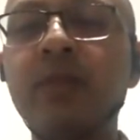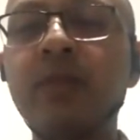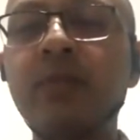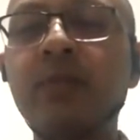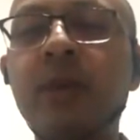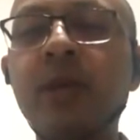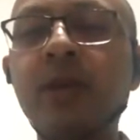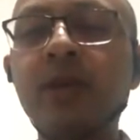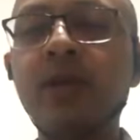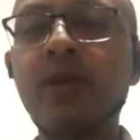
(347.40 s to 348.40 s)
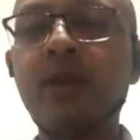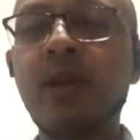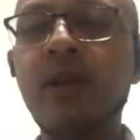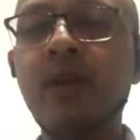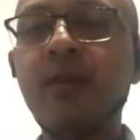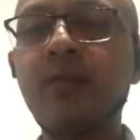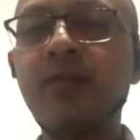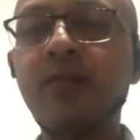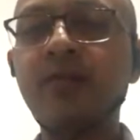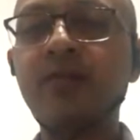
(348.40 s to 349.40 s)
they spoil their life.
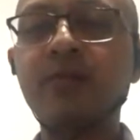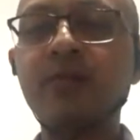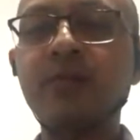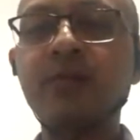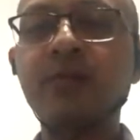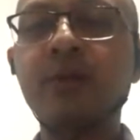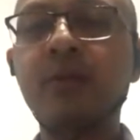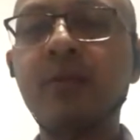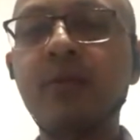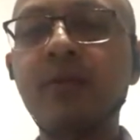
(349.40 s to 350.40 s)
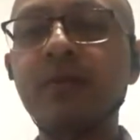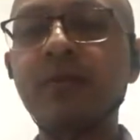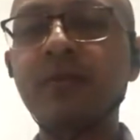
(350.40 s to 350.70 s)
Purport.